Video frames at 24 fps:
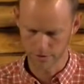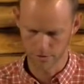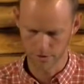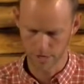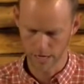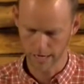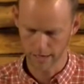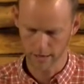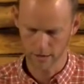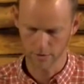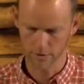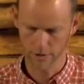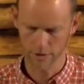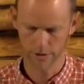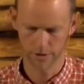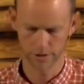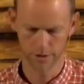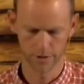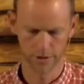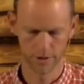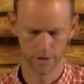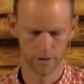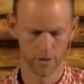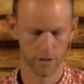to that
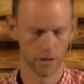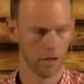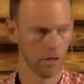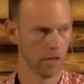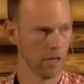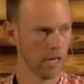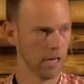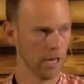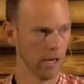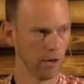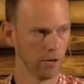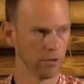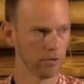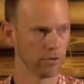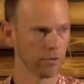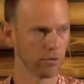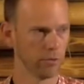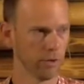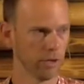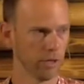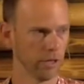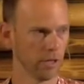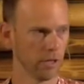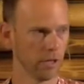question
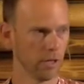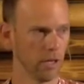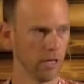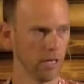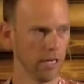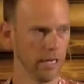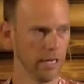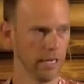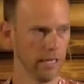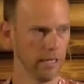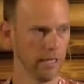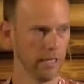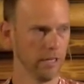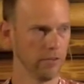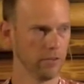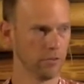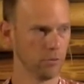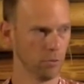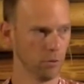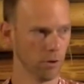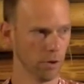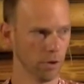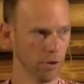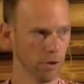elsewhere in
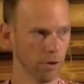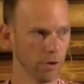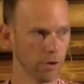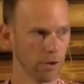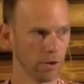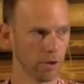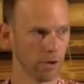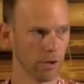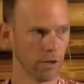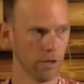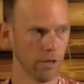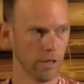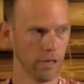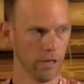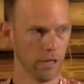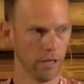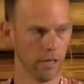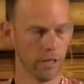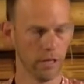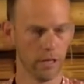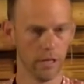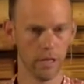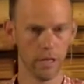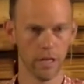His Word
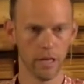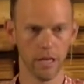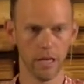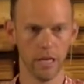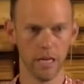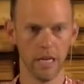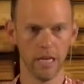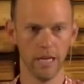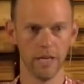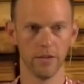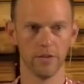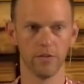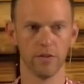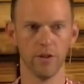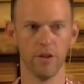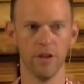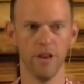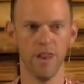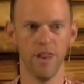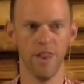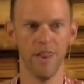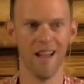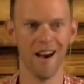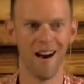is
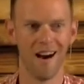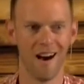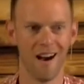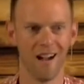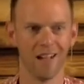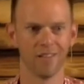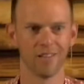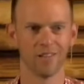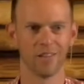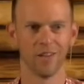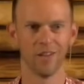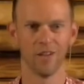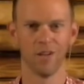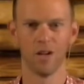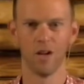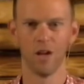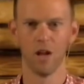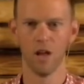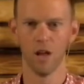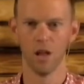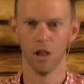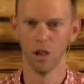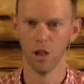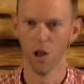not
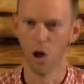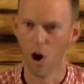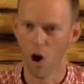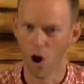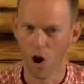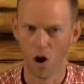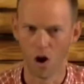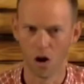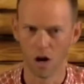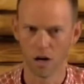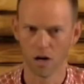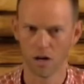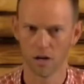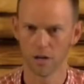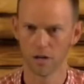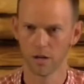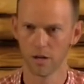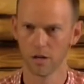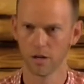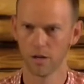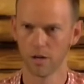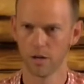long